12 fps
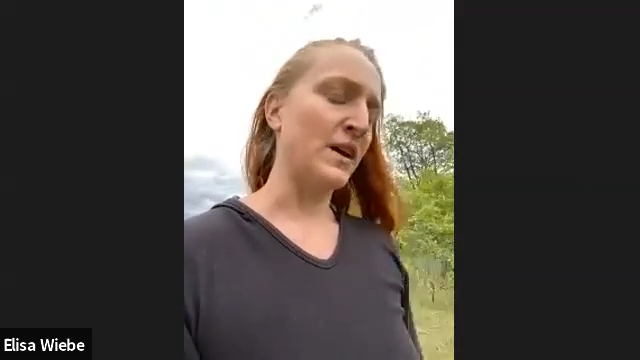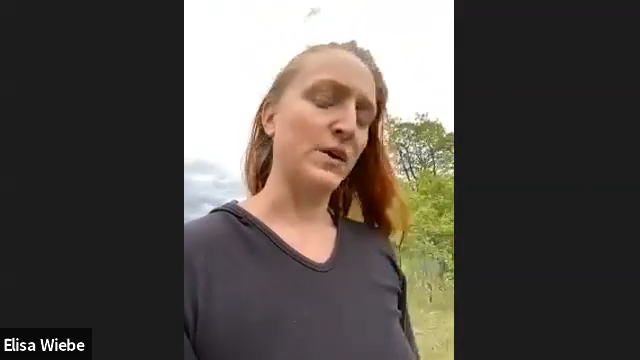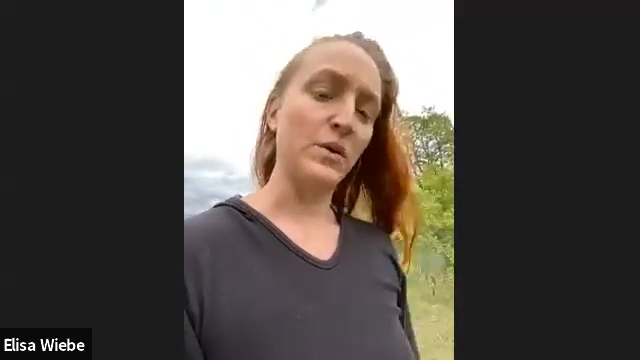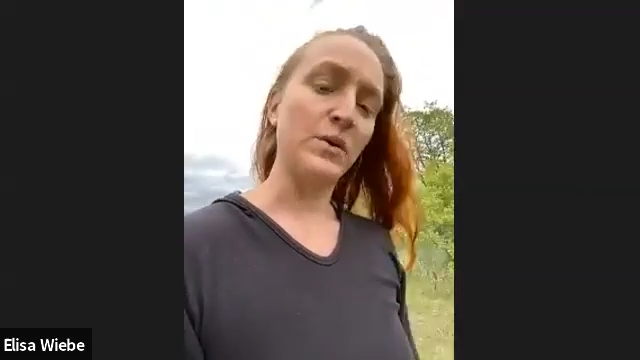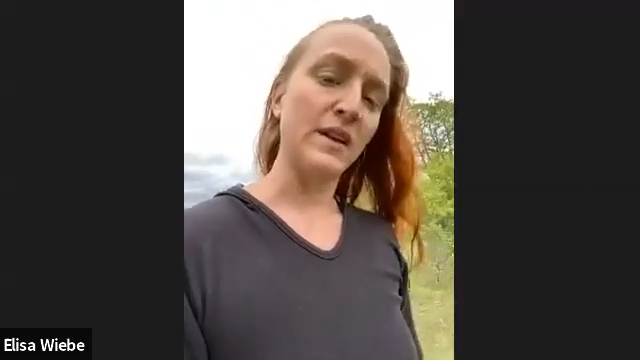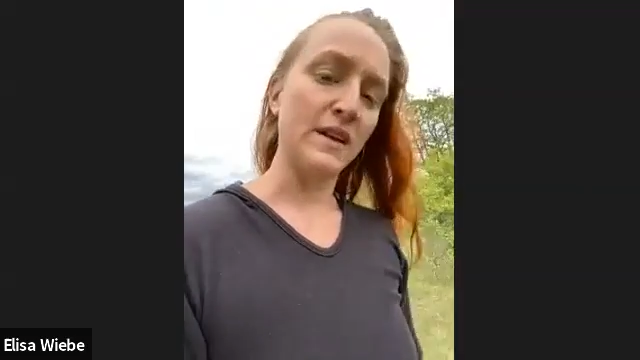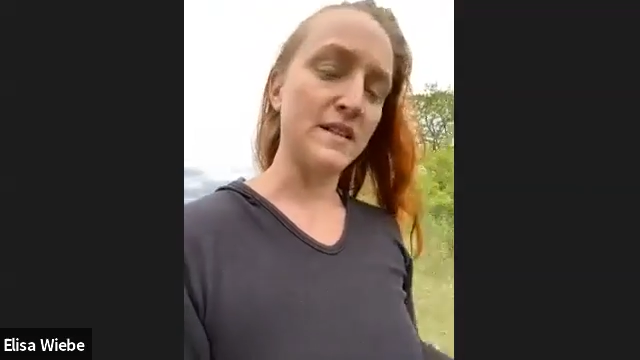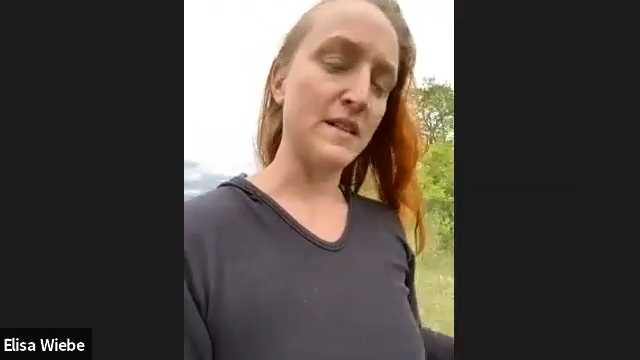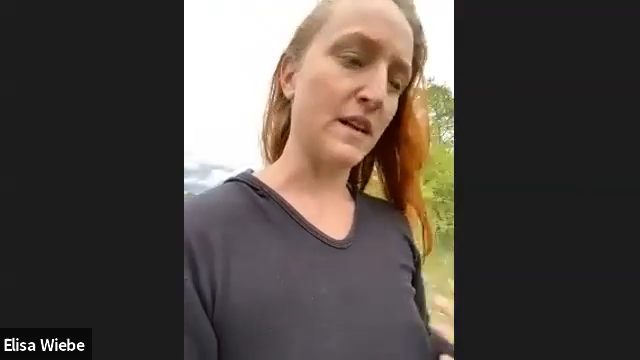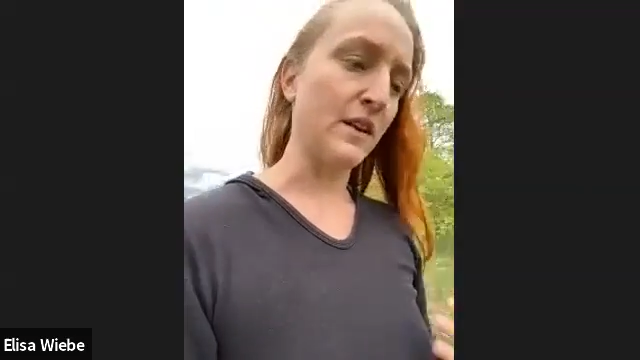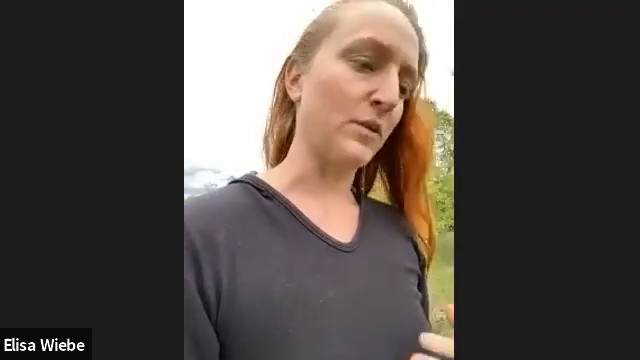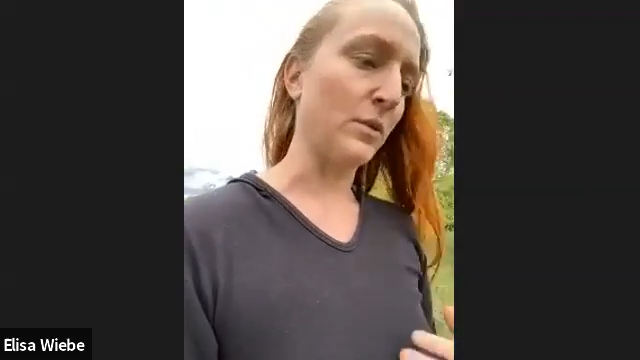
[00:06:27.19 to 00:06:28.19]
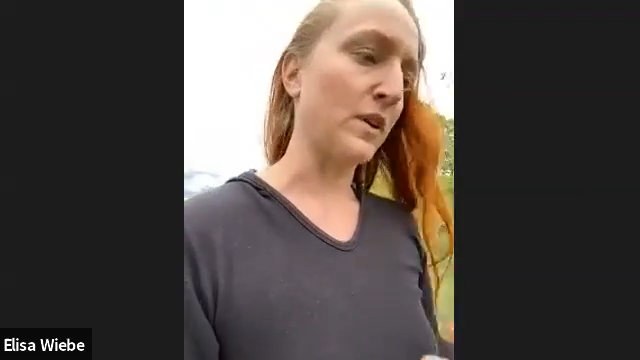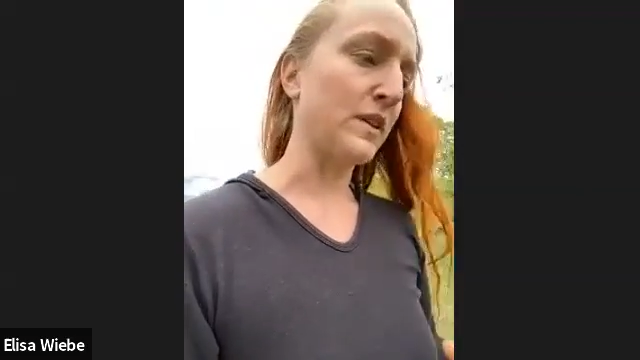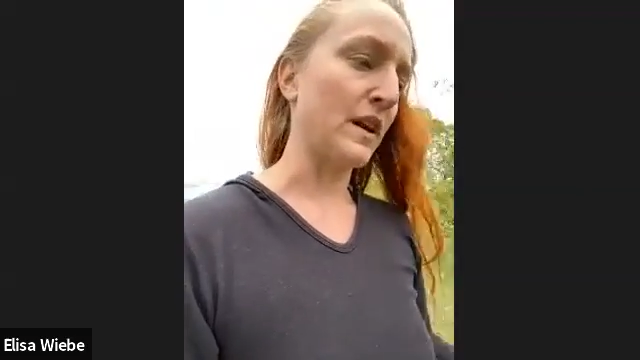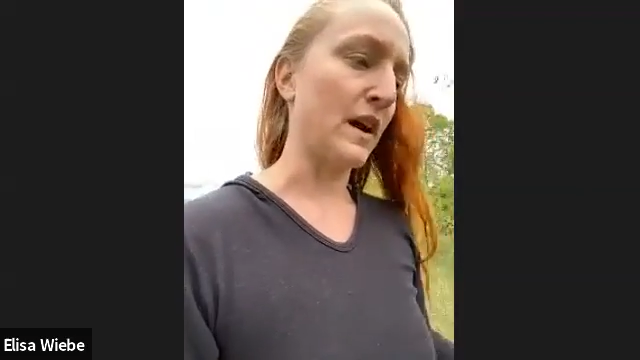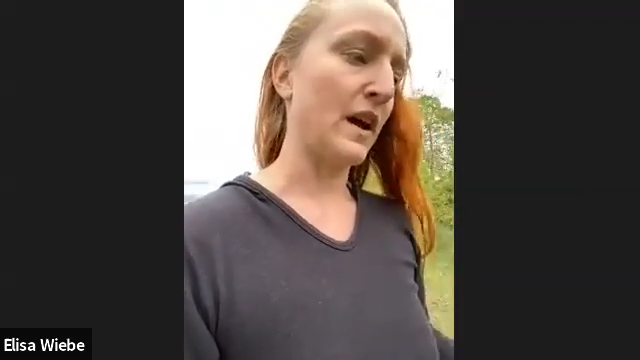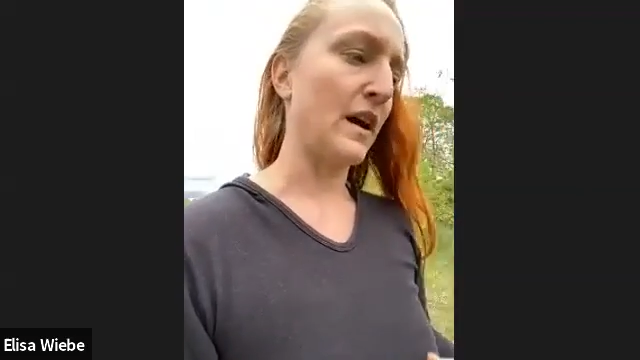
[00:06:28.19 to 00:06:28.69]
know that it's the inner work
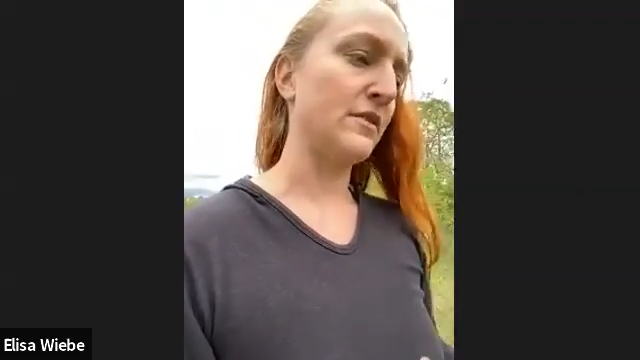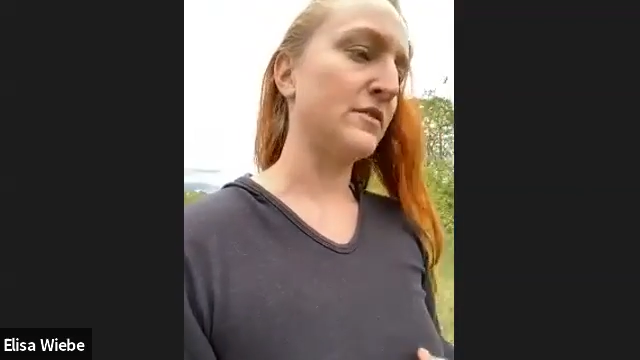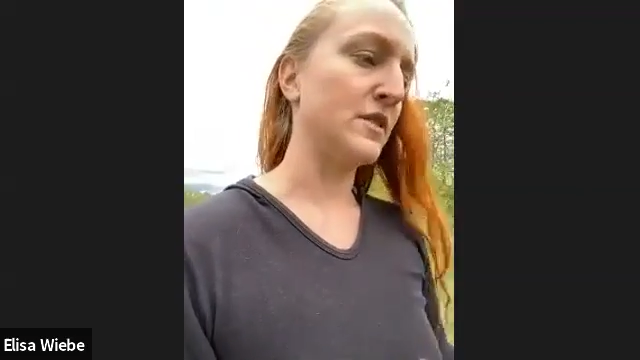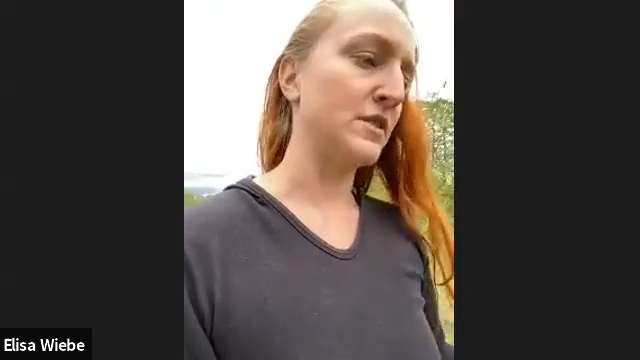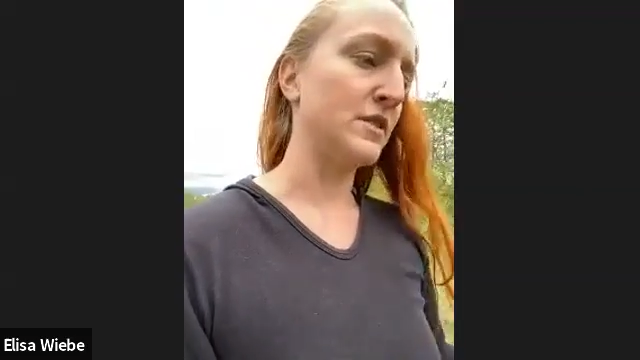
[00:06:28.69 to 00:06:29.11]
that I have to do.